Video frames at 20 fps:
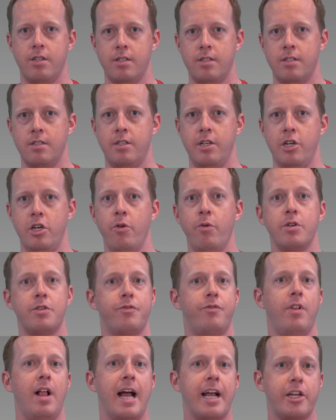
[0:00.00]
This is the
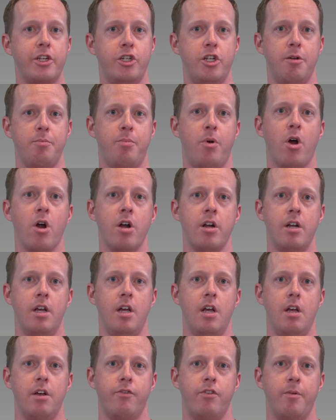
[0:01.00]
newest flagship part
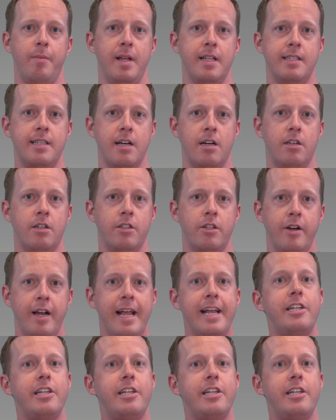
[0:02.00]
from Intel and their